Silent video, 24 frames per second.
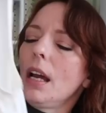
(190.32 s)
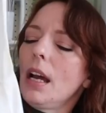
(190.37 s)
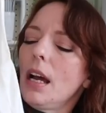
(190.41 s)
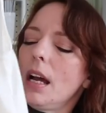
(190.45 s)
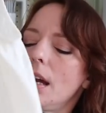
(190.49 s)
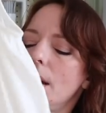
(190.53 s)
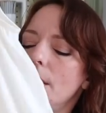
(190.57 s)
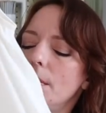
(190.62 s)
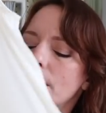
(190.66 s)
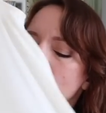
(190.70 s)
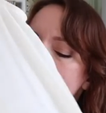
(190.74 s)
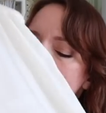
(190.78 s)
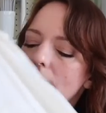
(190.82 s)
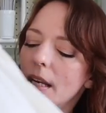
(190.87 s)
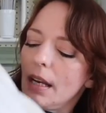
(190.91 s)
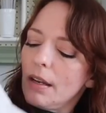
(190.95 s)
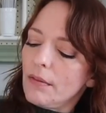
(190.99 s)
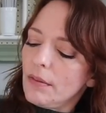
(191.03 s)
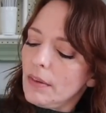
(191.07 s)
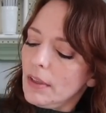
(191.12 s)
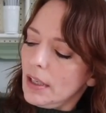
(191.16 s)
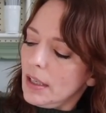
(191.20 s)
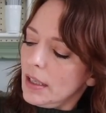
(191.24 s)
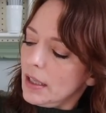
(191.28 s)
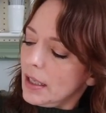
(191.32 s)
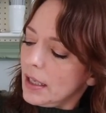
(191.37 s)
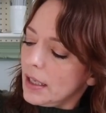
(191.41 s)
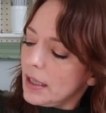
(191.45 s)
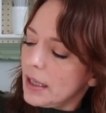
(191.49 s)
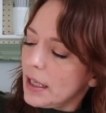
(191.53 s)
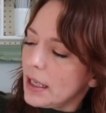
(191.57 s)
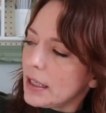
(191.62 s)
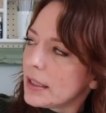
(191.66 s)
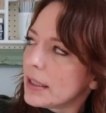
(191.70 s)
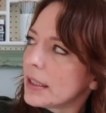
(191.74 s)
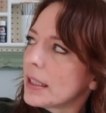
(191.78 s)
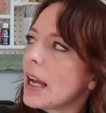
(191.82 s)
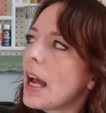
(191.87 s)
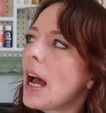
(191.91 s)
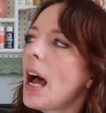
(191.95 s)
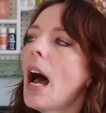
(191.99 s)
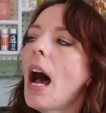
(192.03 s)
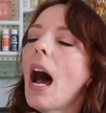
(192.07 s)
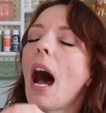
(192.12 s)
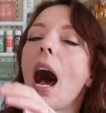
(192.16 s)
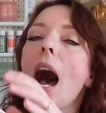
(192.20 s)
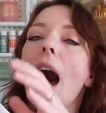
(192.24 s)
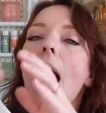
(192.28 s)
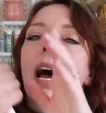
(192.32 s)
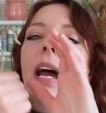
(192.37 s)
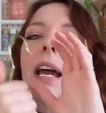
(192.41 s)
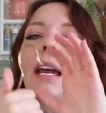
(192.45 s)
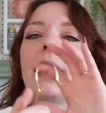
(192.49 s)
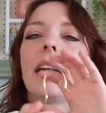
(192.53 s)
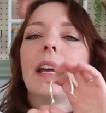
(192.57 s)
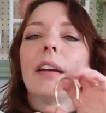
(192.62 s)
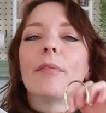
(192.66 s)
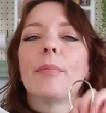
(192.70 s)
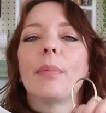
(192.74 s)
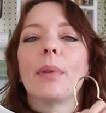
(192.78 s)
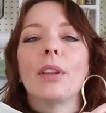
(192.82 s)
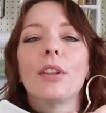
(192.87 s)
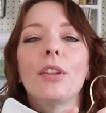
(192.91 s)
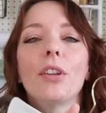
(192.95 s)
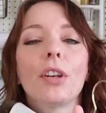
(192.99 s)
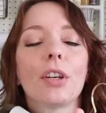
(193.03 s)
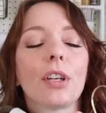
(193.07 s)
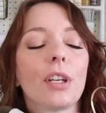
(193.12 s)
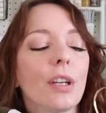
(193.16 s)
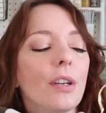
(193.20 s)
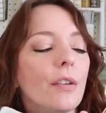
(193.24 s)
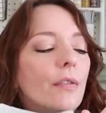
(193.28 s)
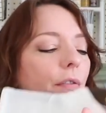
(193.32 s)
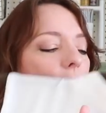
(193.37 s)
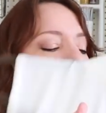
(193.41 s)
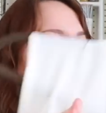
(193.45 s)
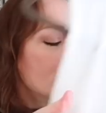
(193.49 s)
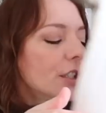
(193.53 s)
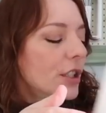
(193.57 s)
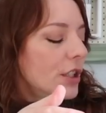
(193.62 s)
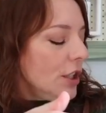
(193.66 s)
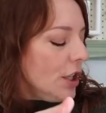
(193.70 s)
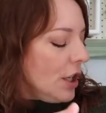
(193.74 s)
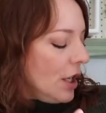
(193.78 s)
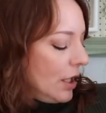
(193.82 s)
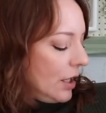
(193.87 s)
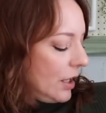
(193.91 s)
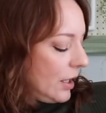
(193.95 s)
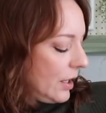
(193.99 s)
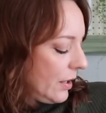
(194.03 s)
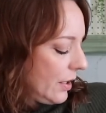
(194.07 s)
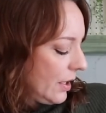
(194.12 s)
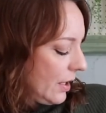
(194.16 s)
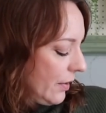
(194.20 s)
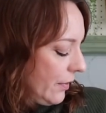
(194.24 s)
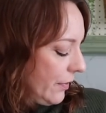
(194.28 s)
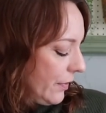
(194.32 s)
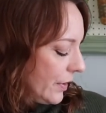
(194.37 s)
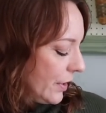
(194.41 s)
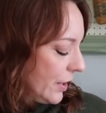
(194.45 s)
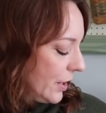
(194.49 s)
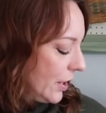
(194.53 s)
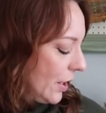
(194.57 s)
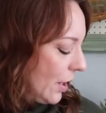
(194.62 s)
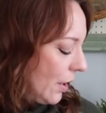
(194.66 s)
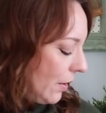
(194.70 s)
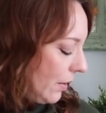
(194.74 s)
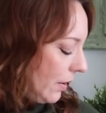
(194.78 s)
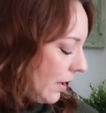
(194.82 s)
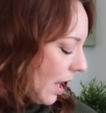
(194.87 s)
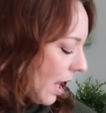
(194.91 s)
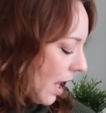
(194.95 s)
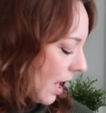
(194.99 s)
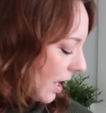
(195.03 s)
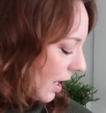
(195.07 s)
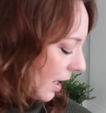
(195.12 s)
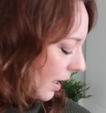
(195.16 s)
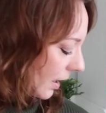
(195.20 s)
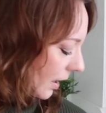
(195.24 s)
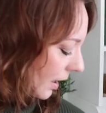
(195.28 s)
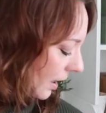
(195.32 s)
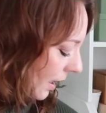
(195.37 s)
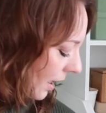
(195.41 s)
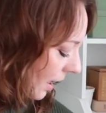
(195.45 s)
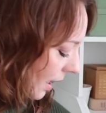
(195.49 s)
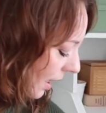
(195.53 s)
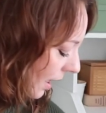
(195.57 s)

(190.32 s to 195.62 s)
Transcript: um, and I really like this. I have been looking for shirts for so long